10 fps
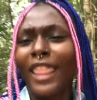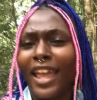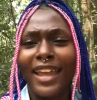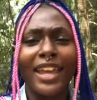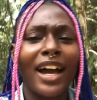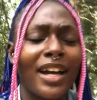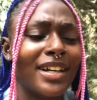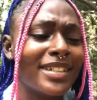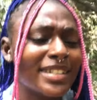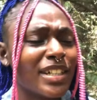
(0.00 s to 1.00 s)
yeah.
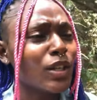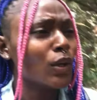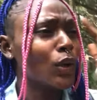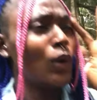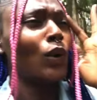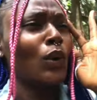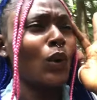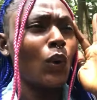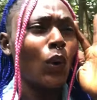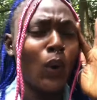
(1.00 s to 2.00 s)

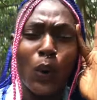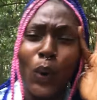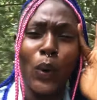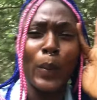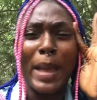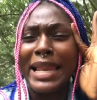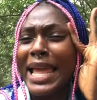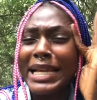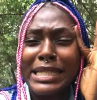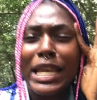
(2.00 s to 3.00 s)
Ooh, my
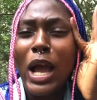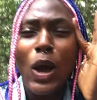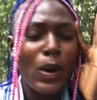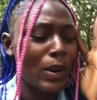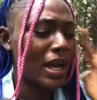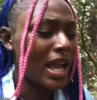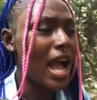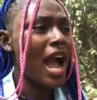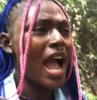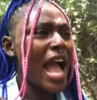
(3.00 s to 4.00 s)
legs, yo.
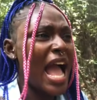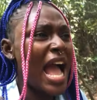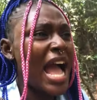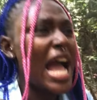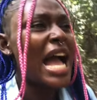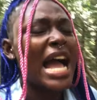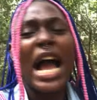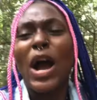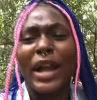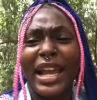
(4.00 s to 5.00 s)

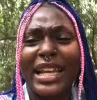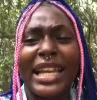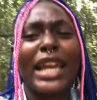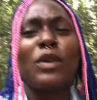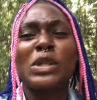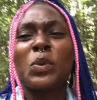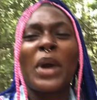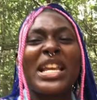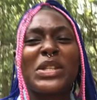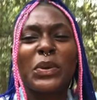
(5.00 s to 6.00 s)
Okay, it was
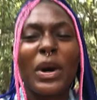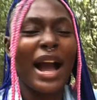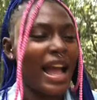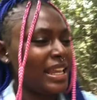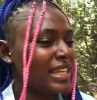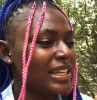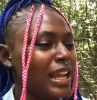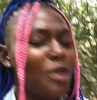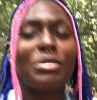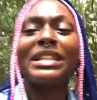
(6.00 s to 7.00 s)
way too high,
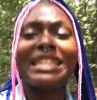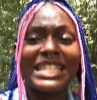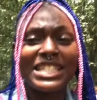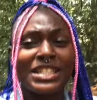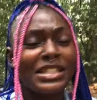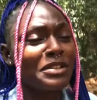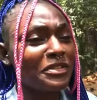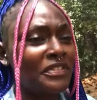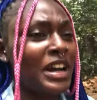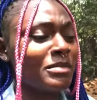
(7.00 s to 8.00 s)
but this just
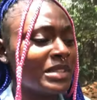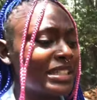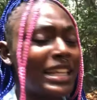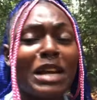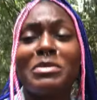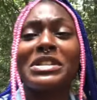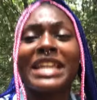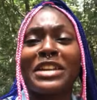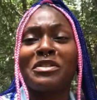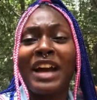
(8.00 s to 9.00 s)
confirmed that I'm not
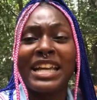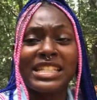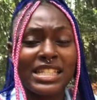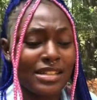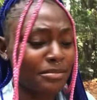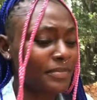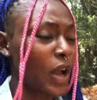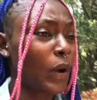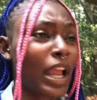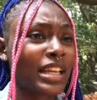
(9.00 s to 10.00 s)
scared of height.
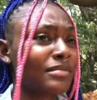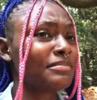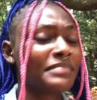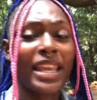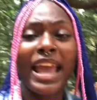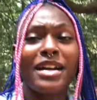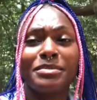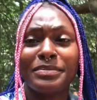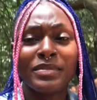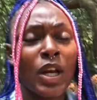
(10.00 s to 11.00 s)
Okay, yeah,
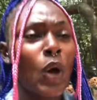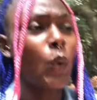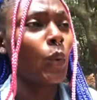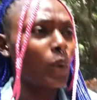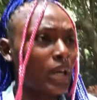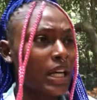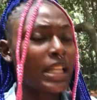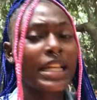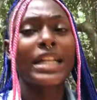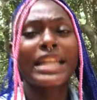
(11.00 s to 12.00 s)
we'll
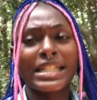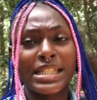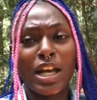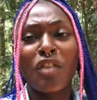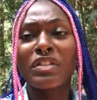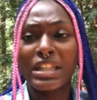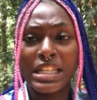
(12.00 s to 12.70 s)
click that off the